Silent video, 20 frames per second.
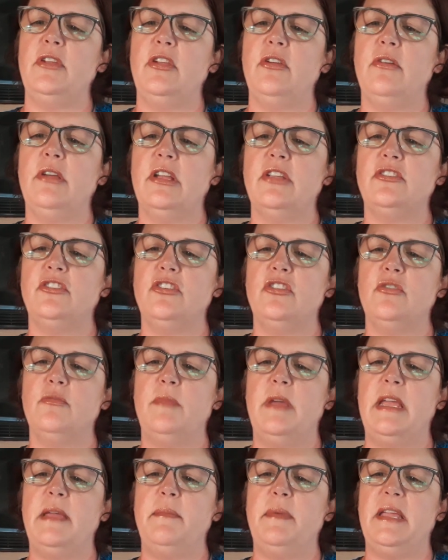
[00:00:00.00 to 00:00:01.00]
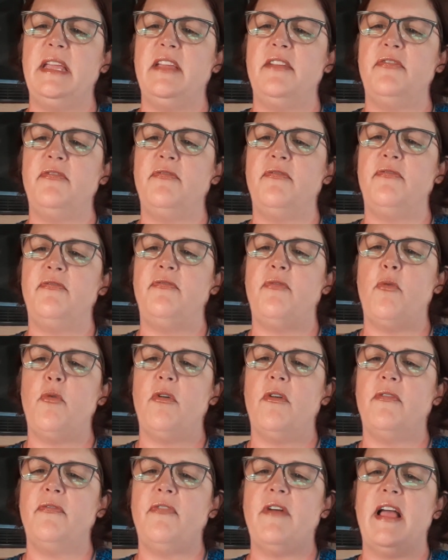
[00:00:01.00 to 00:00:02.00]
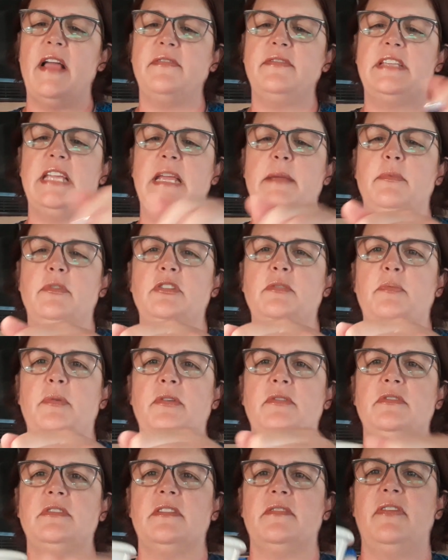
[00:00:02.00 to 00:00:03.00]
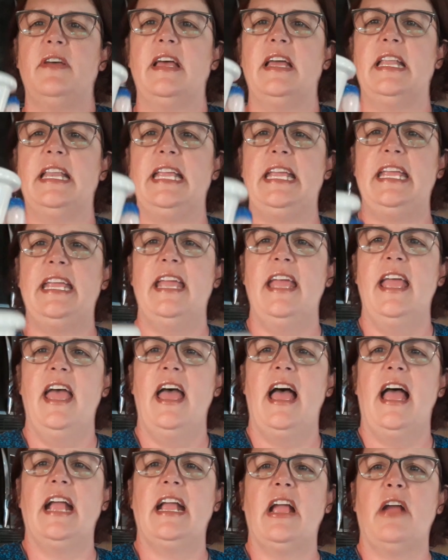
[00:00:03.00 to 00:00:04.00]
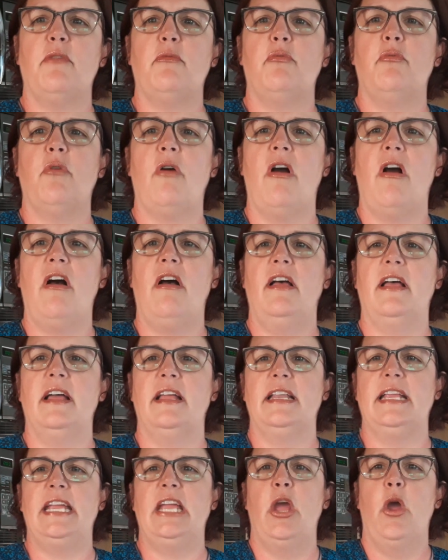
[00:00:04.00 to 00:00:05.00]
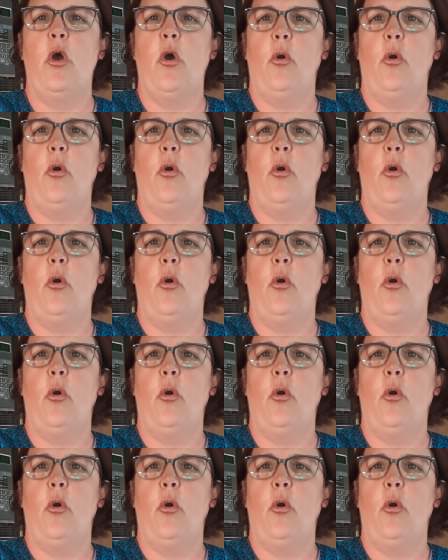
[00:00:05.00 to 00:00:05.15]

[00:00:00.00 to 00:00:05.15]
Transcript: you could do maybe four or five tablespoons of honey. I got raw honey.